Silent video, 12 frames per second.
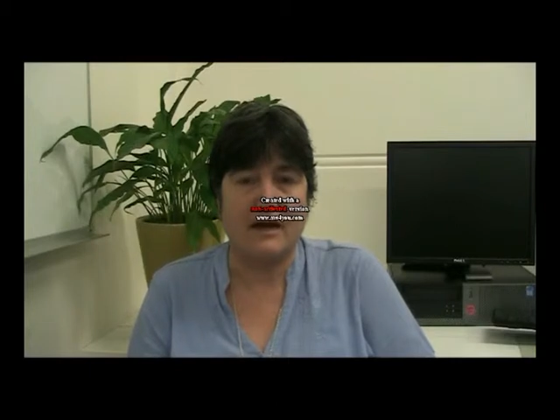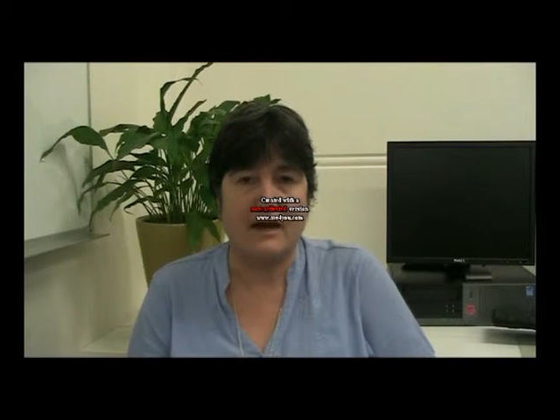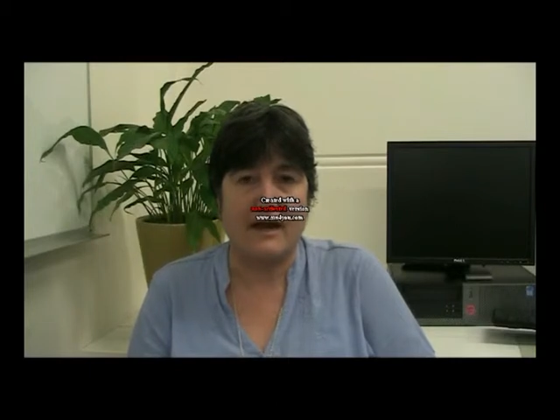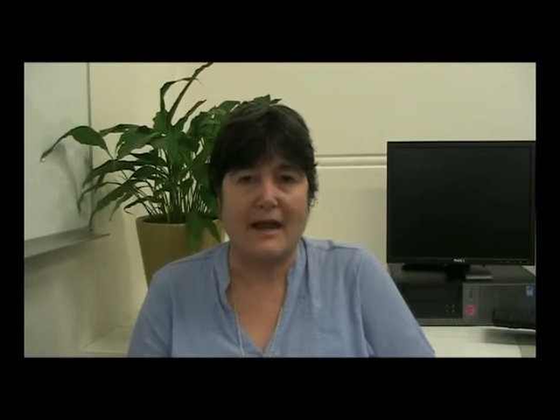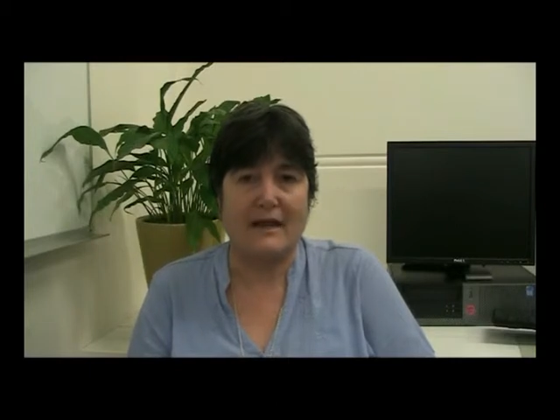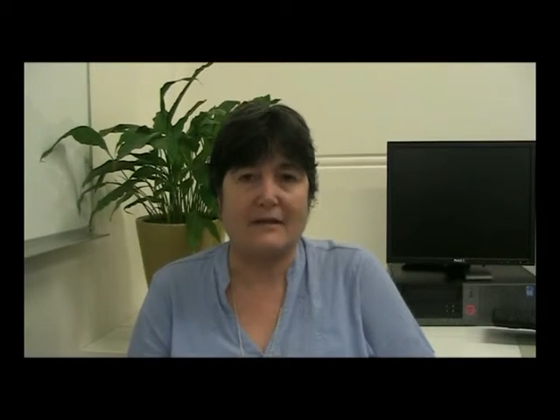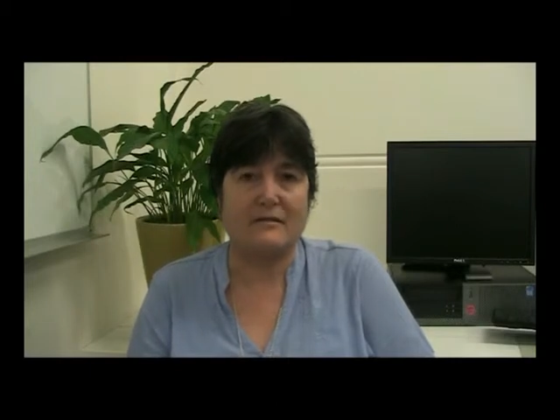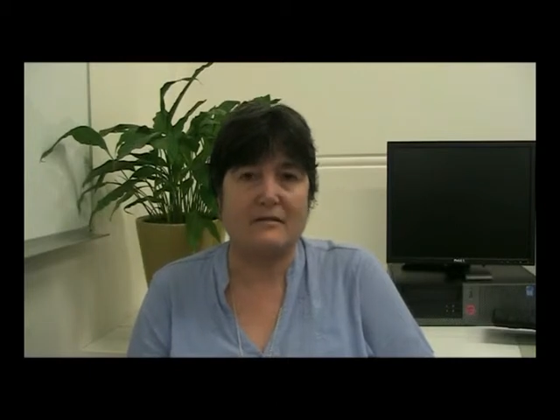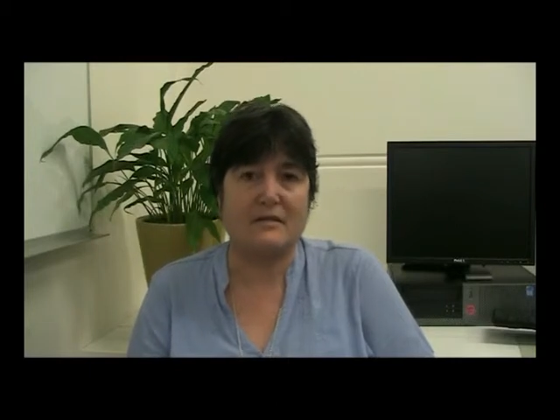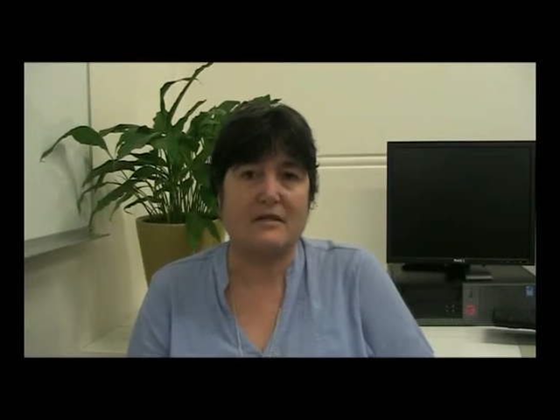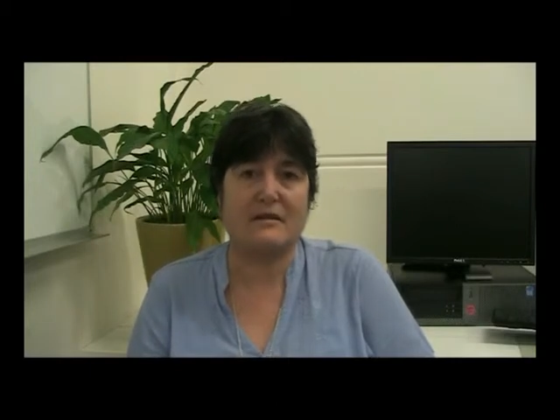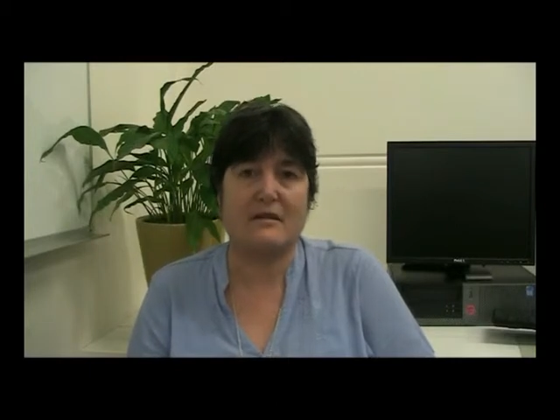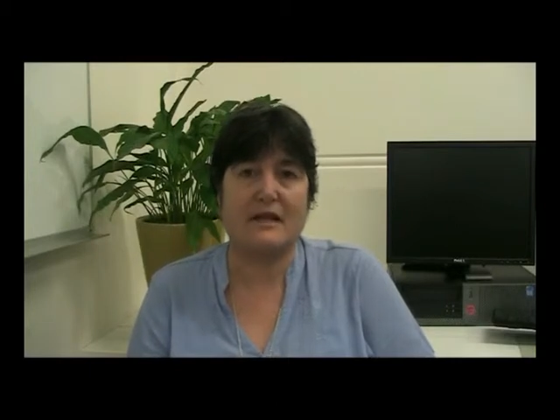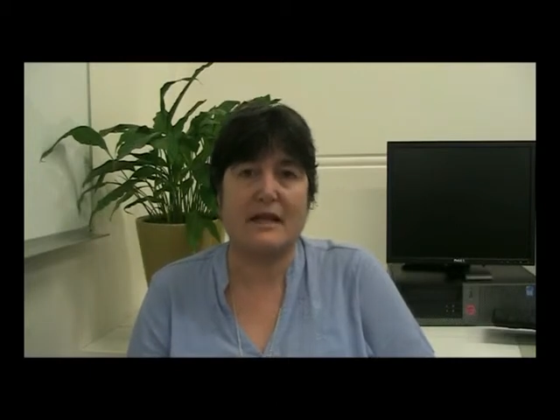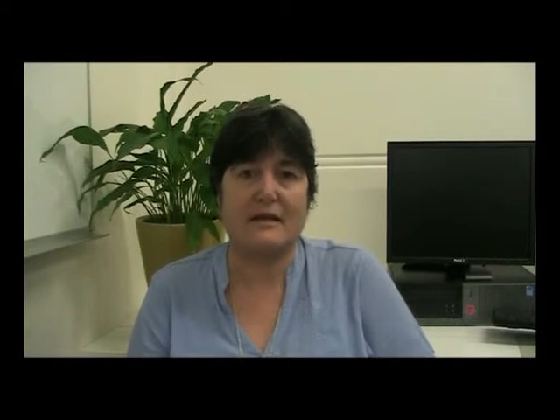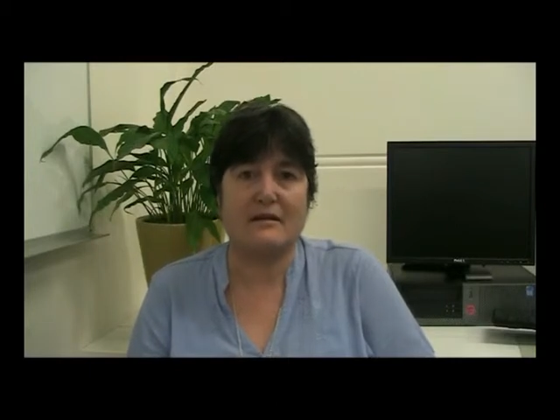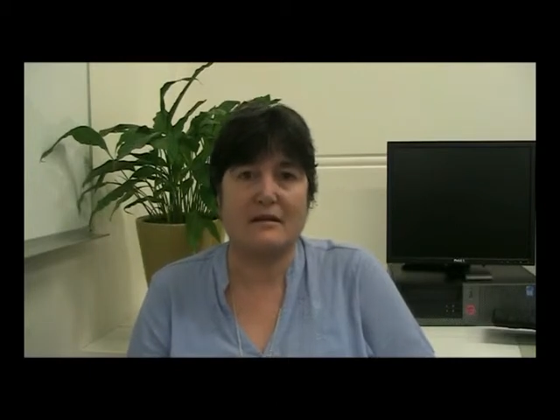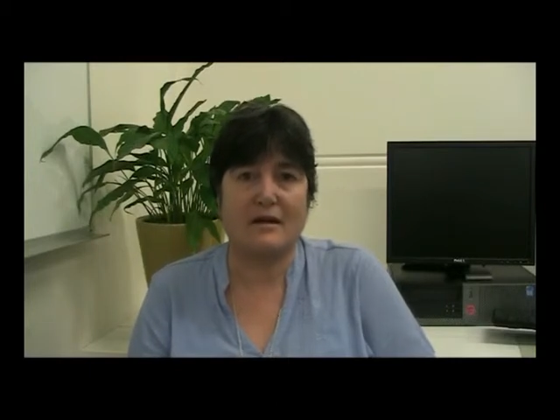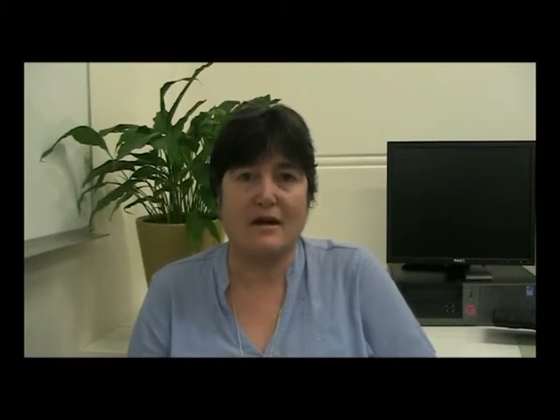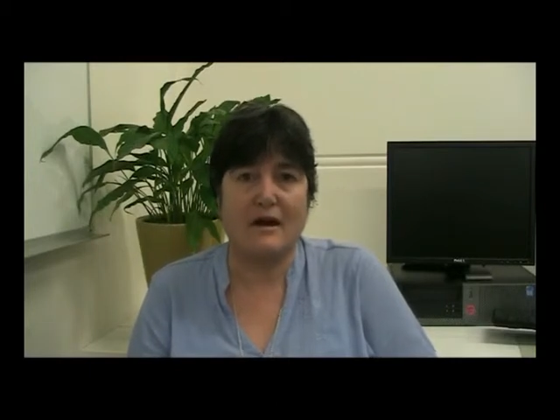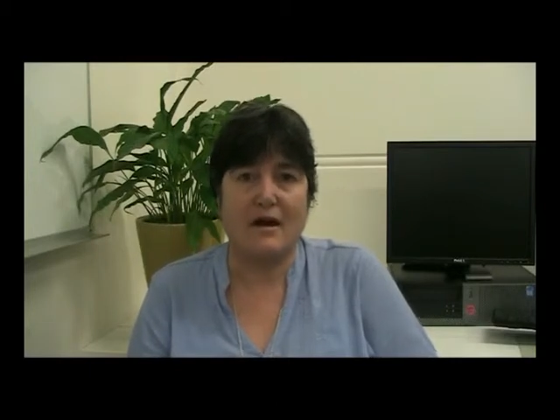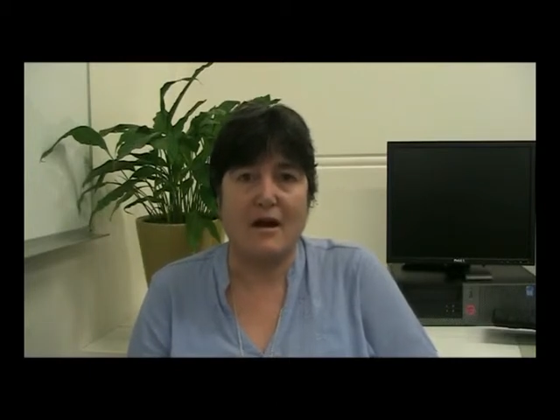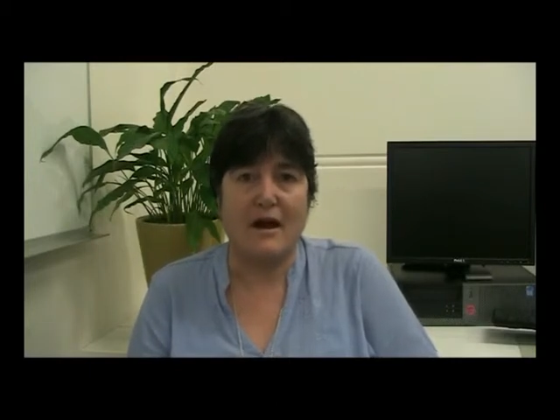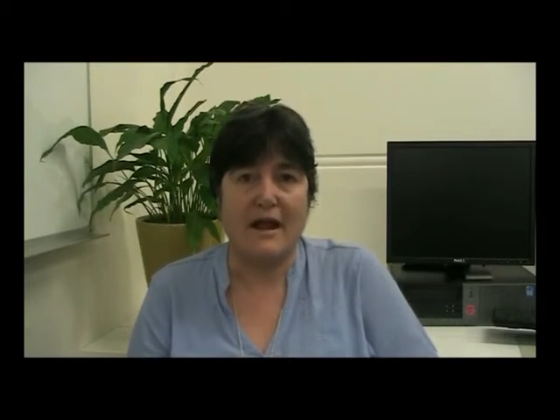and that
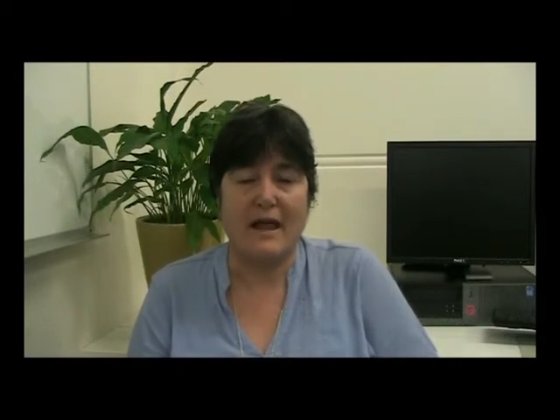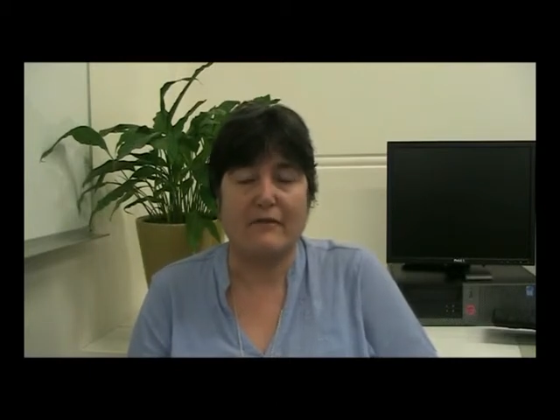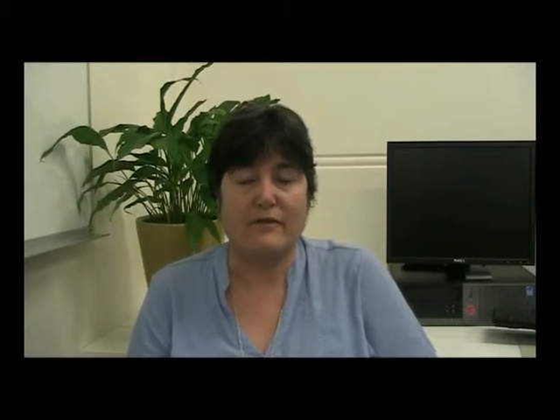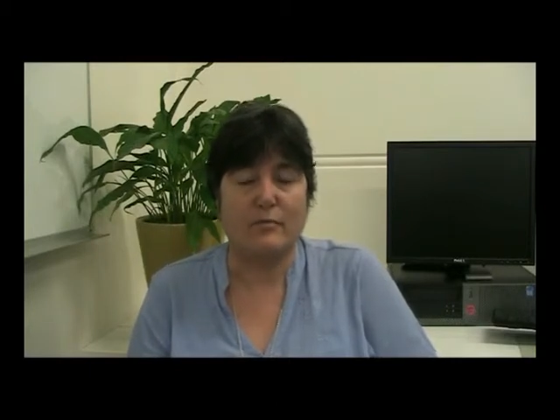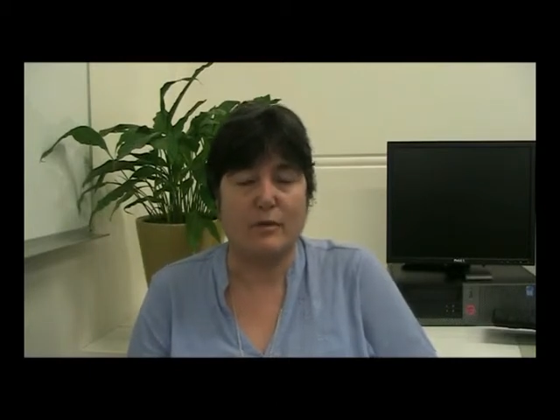I have to